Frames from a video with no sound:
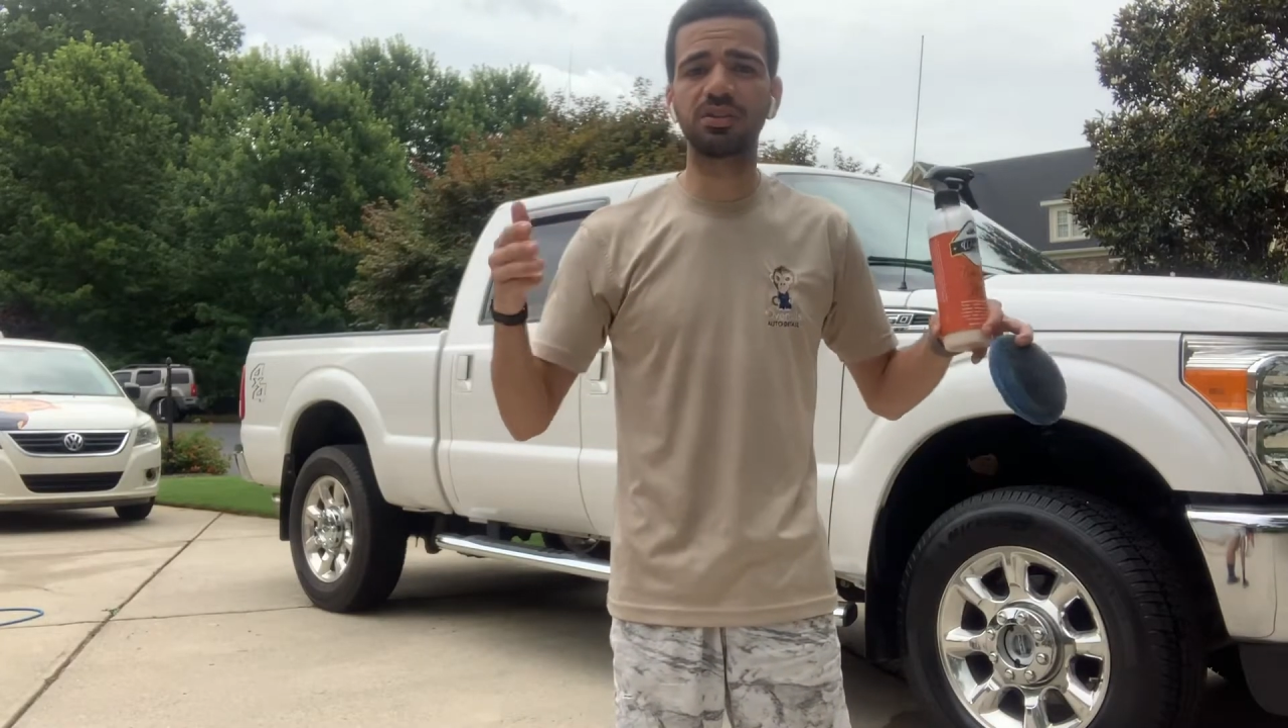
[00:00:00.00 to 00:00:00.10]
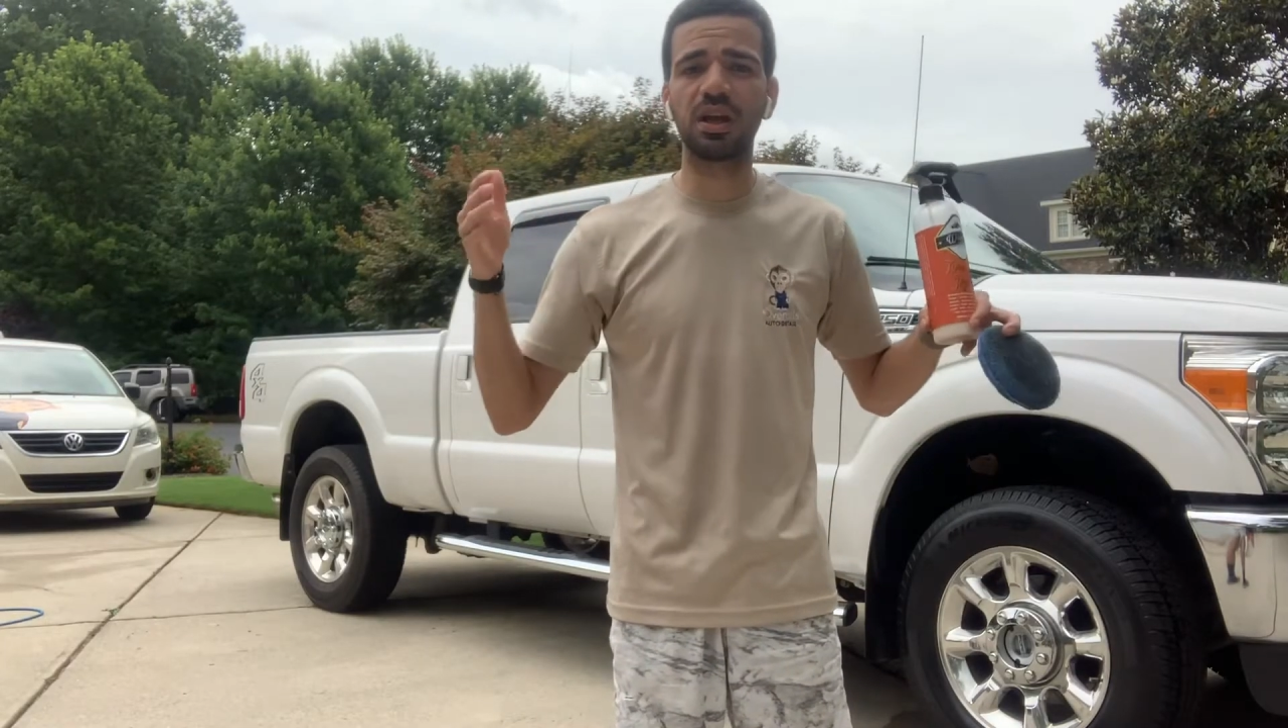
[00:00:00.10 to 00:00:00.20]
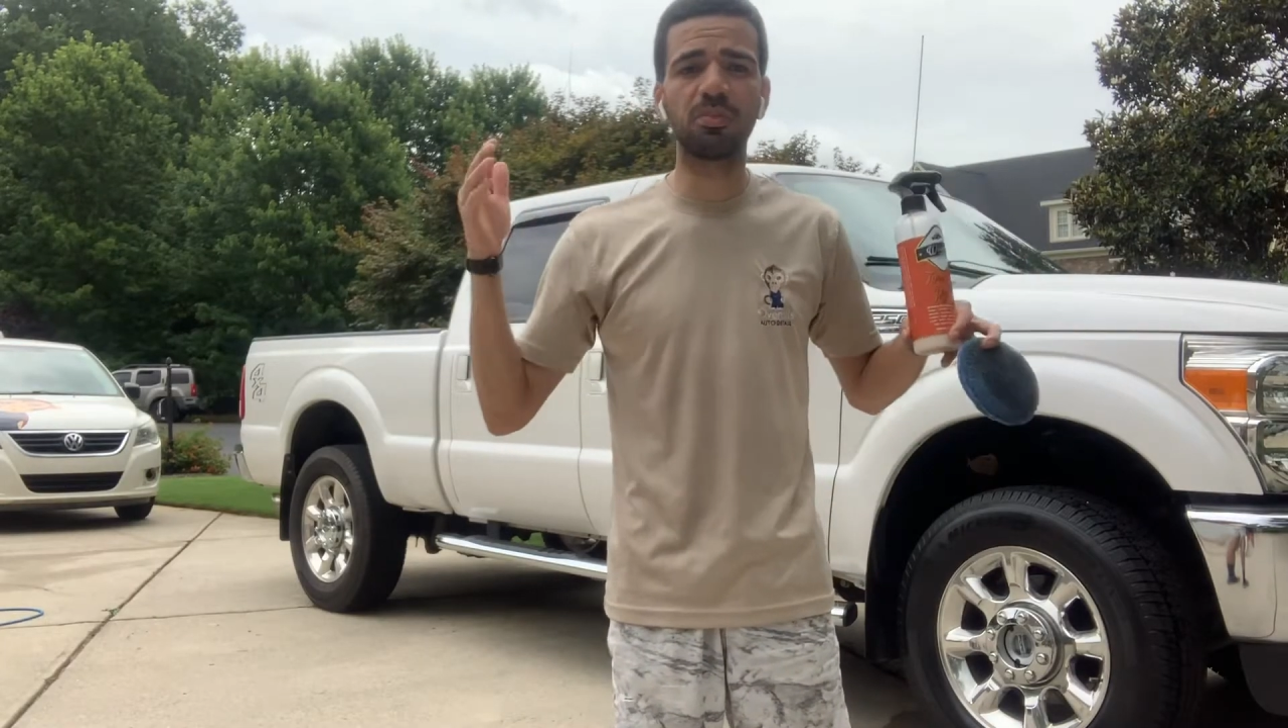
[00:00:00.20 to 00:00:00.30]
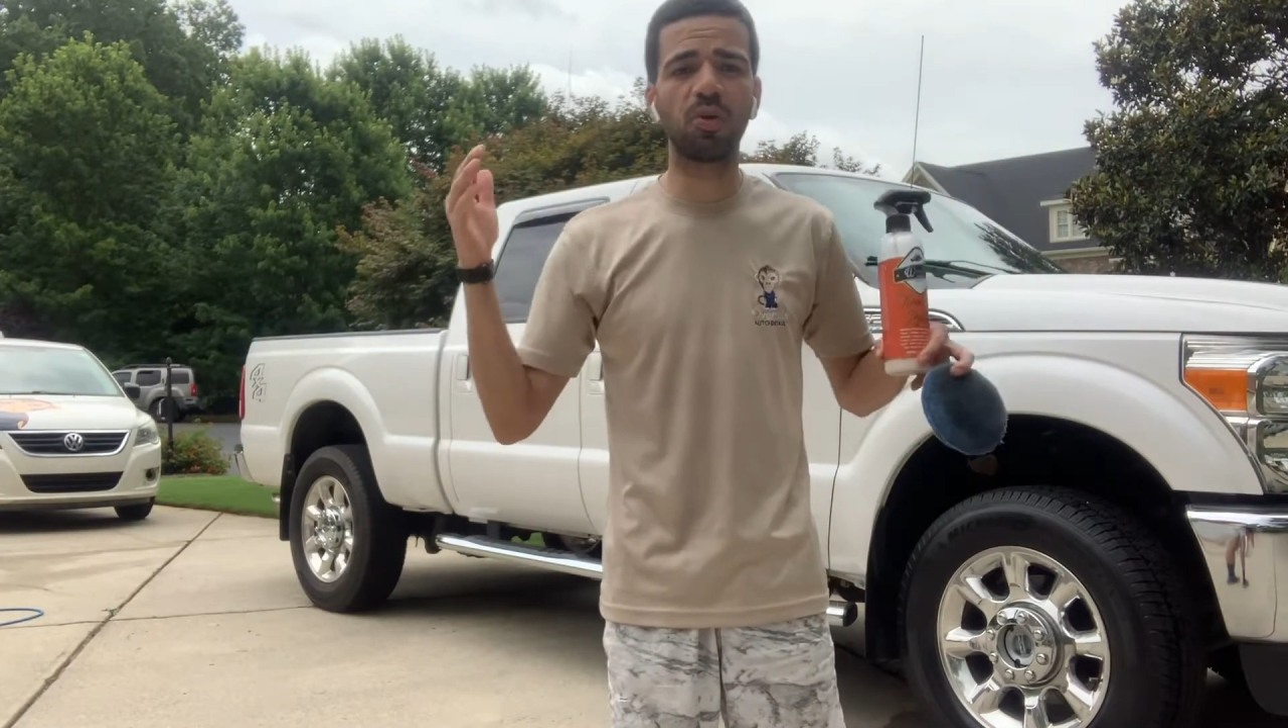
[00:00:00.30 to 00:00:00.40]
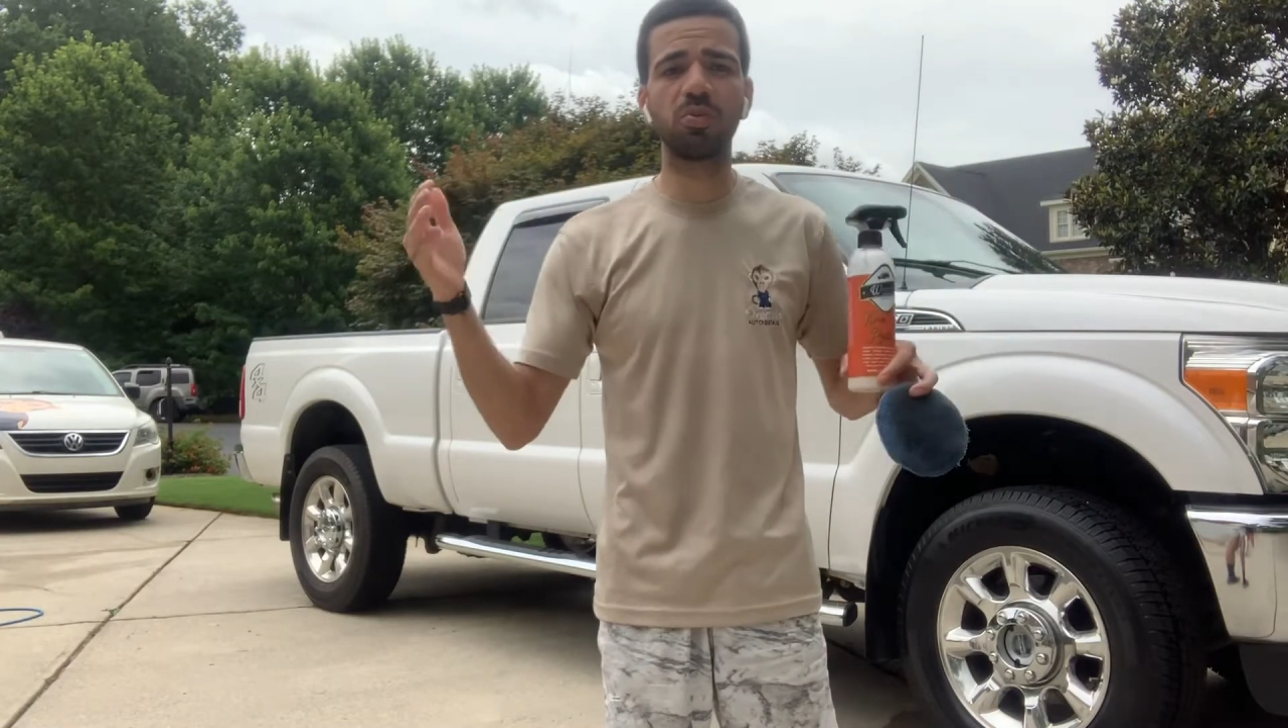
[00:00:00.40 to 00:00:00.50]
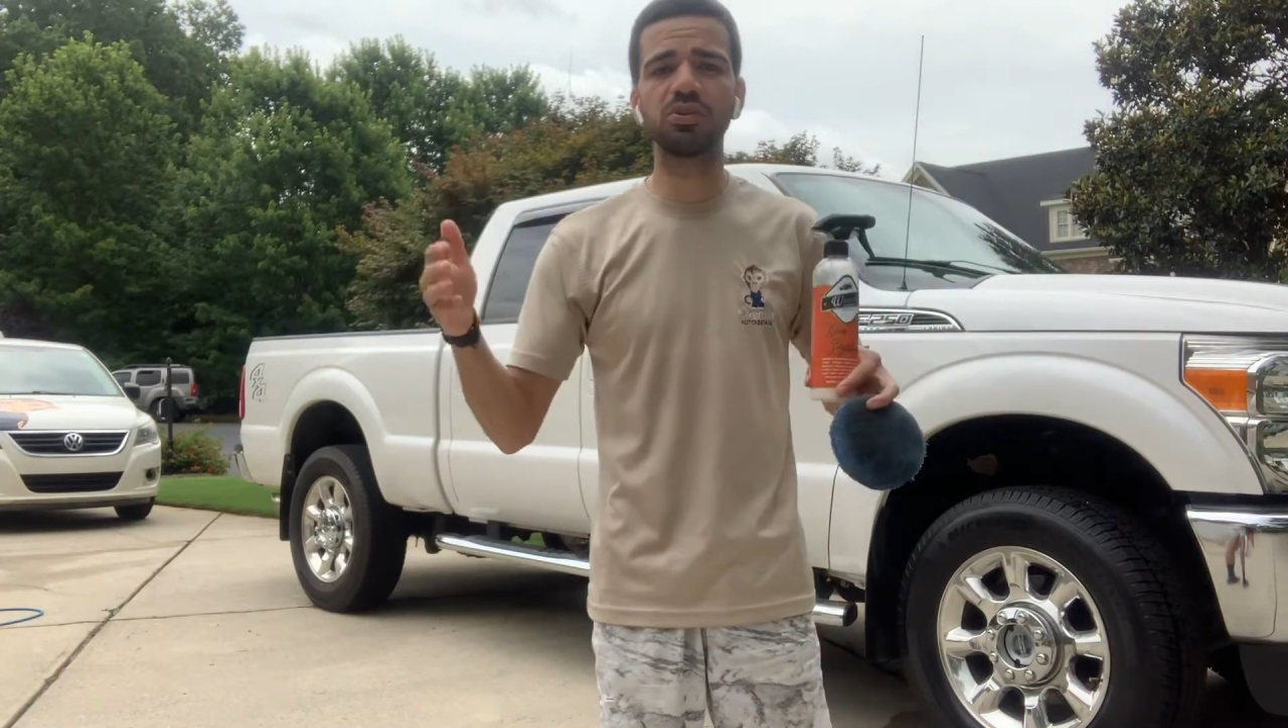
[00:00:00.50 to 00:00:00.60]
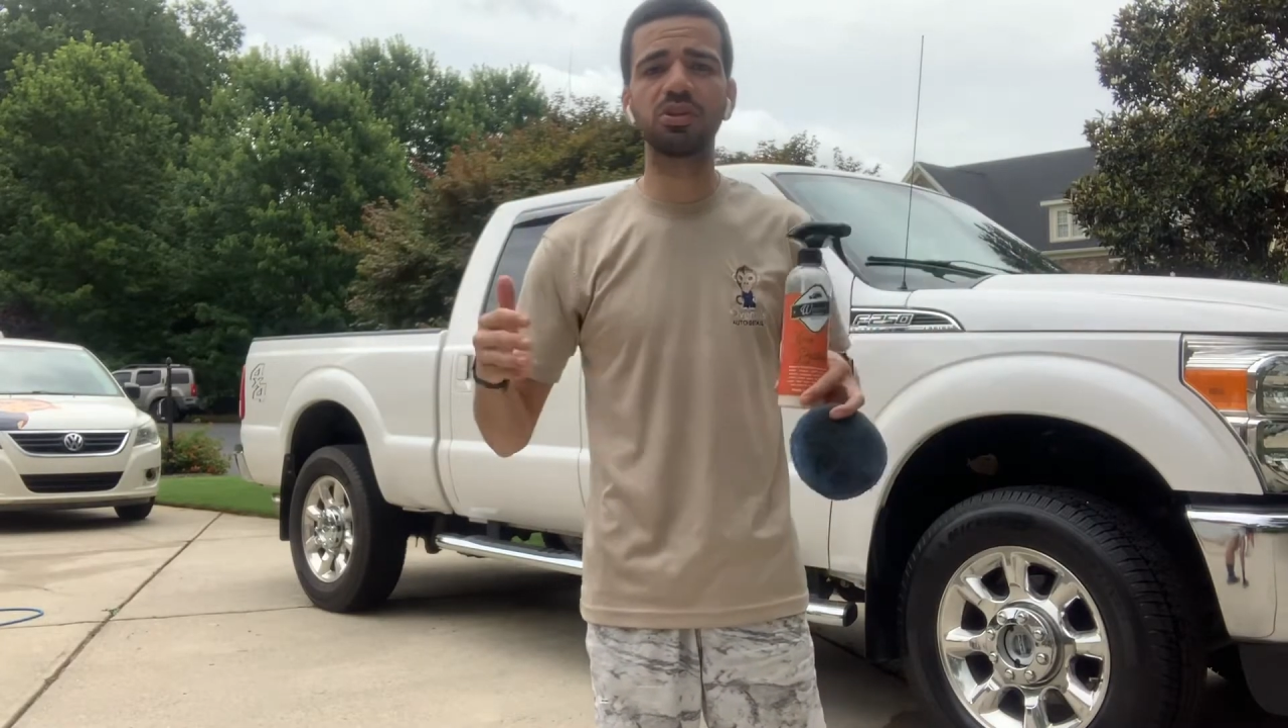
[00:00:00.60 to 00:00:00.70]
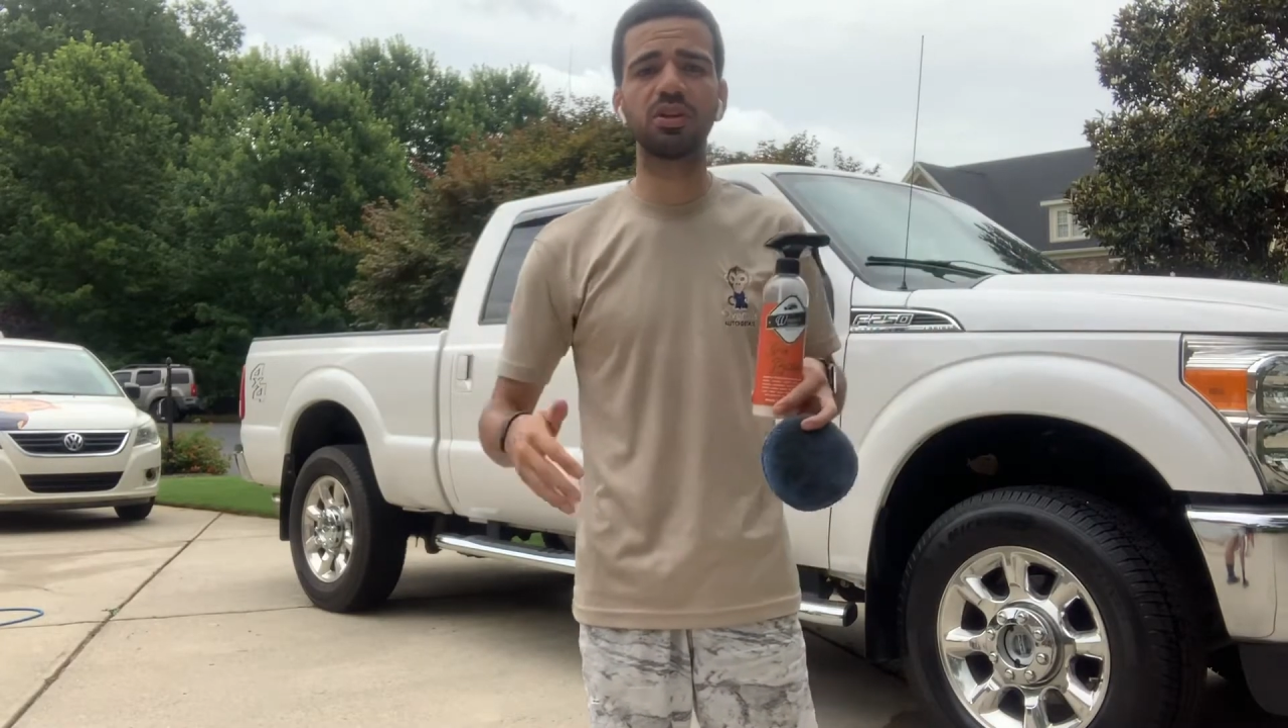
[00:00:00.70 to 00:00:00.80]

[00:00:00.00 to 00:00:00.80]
I'm open to